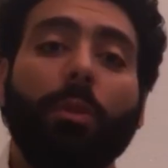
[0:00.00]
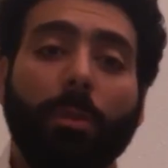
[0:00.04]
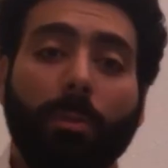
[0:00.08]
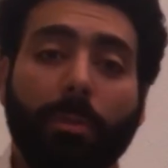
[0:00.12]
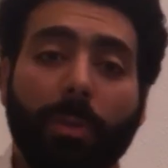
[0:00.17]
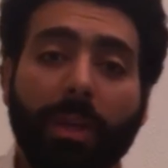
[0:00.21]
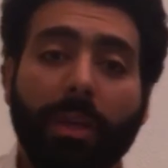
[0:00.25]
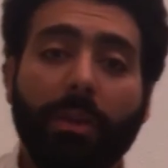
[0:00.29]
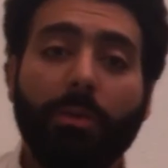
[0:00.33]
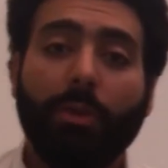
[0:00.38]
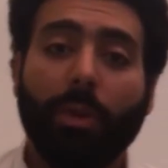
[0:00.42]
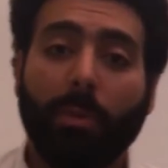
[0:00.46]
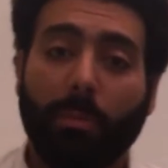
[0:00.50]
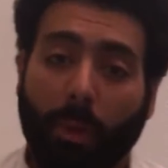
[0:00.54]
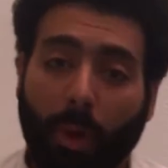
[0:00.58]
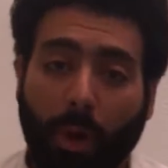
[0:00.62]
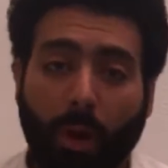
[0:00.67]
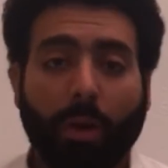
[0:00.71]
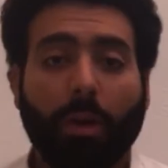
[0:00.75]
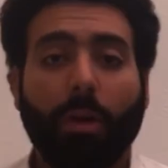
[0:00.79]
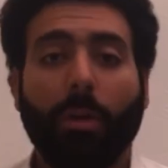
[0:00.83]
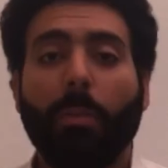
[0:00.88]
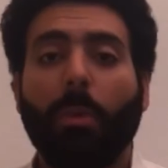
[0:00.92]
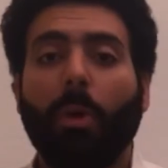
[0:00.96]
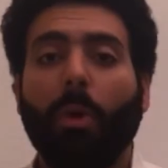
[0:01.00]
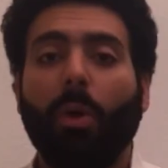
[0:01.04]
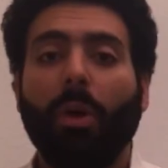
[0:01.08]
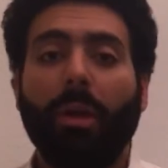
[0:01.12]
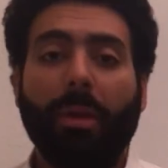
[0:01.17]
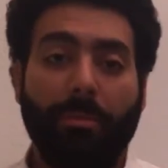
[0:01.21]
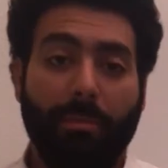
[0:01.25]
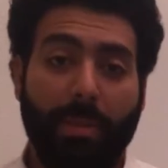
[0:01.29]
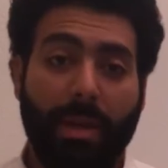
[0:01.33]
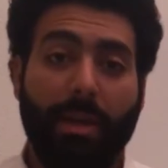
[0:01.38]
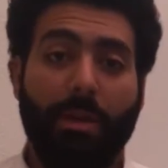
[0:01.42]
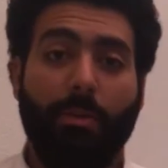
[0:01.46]
be remarkable
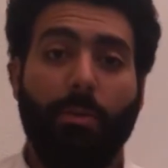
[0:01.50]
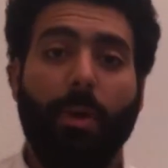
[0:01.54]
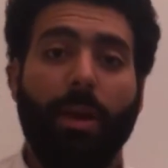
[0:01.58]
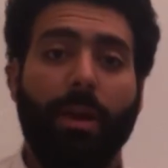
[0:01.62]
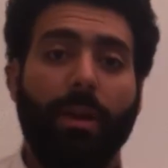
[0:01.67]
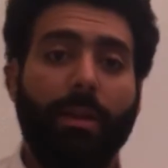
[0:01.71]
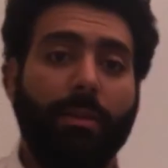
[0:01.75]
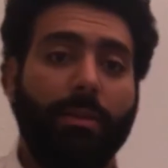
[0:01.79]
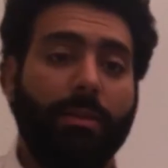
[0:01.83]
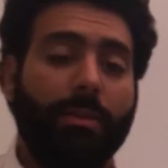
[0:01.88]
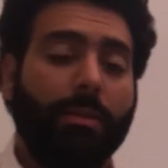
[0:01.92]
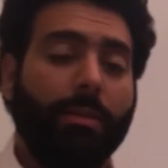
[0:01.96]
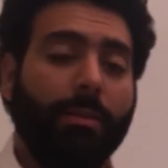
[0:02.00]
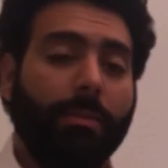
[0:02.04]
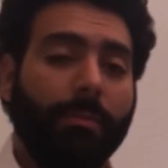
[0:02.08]
in many ways.